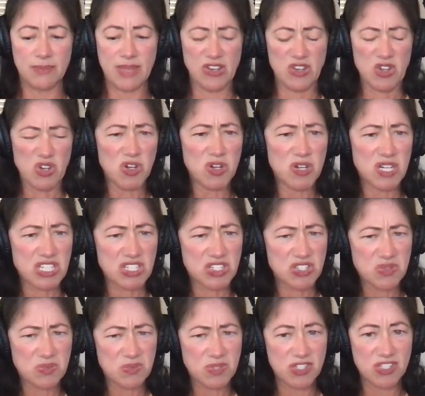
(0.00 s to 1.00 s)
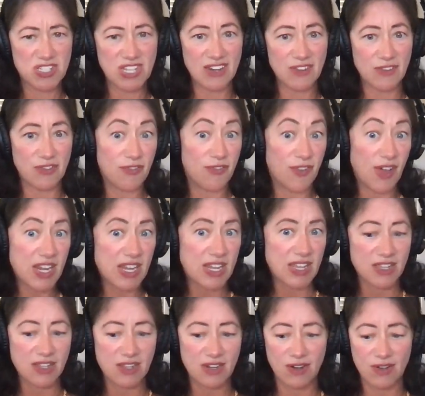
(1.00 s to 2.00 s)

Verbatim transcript: malnourished, which is kind of funny.